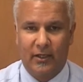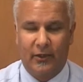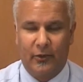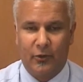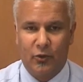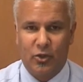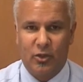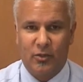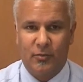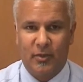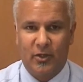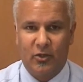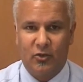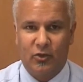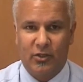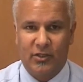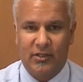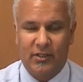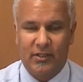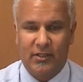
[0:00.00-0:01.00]
and it'll just be
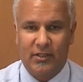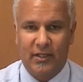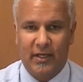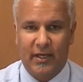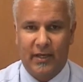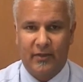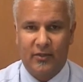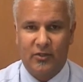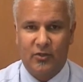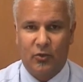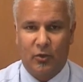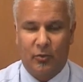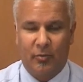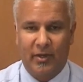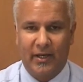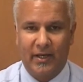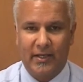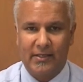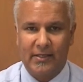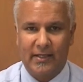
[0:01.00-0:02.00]
interesting to see how this sort
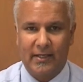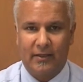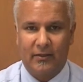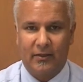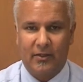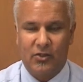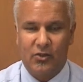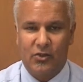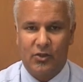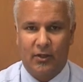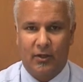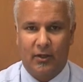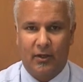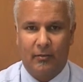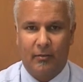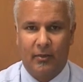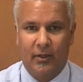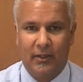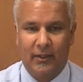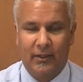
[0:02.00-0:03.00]
of pans out this
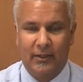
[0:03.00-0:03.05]
time.